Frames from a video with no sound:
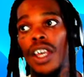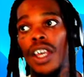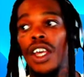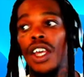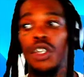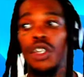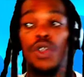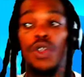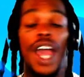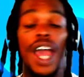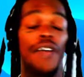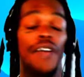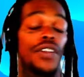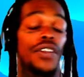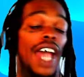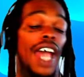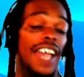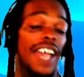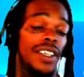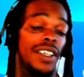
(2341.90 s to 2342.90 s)
You have to
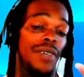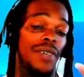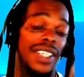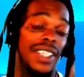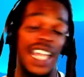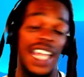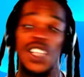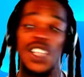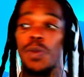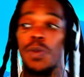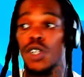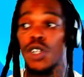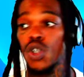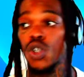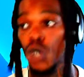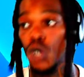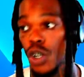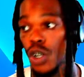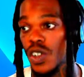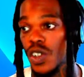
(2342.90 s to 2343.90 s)
activate that special
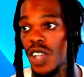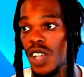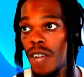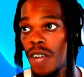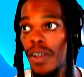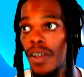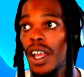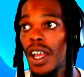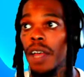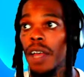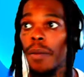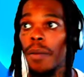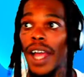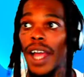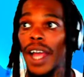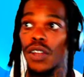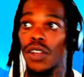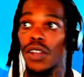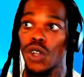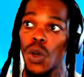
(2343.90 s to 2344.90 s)
yourself by
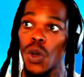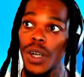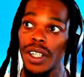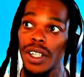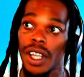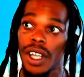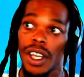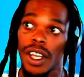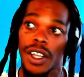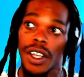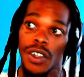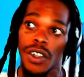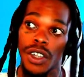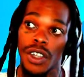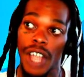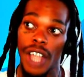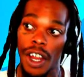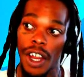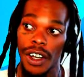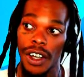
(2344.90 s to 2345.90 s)
throwing
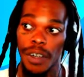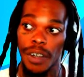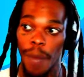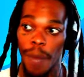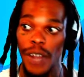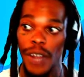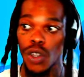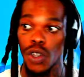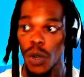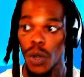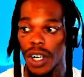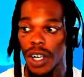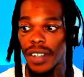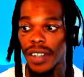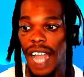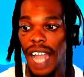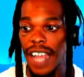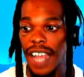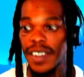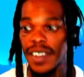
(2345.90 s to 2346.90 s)
a
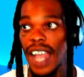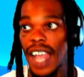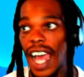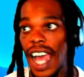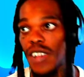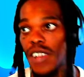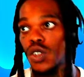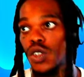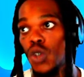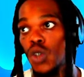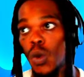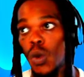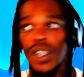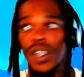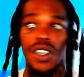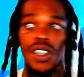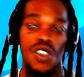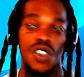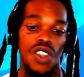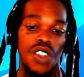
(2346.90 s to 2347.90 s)
dice that has to do with
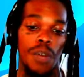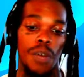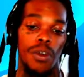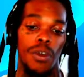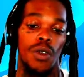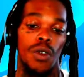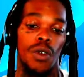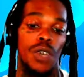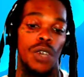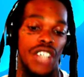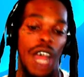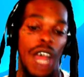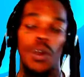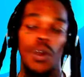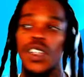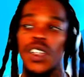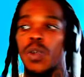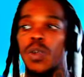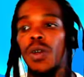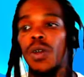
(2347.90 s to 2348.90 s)
this number, which I will
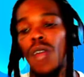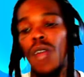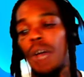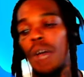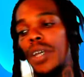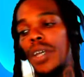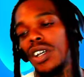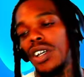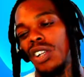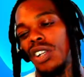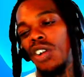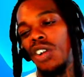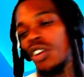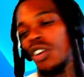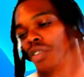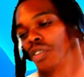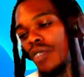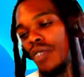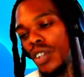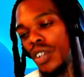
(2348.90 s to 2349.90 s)
explain when I make a longer
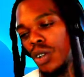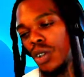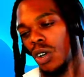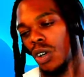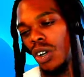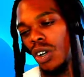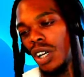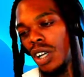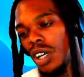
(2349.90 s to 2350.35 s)
video